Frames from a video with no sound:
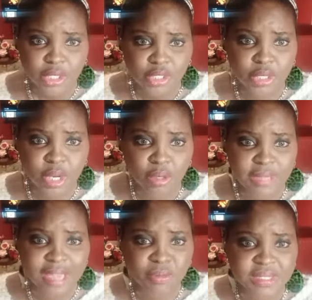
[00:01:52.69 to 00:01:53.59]
You know,
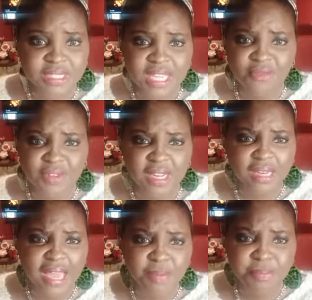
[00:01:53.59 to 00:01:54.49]
like, receive it. A
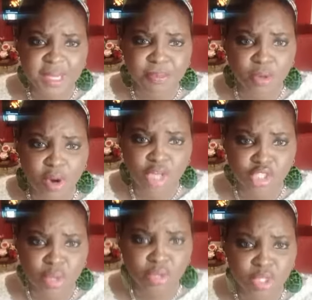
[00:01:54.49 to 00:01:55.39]
lot of people are
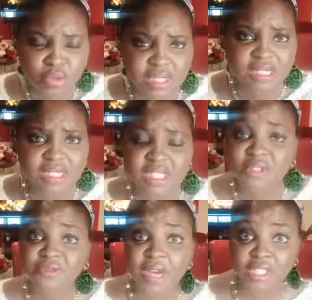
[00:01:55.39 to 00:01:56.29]
so used to
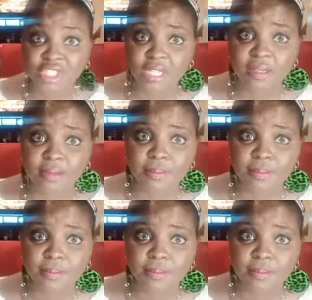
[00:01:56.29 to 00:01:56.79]
dysfunction.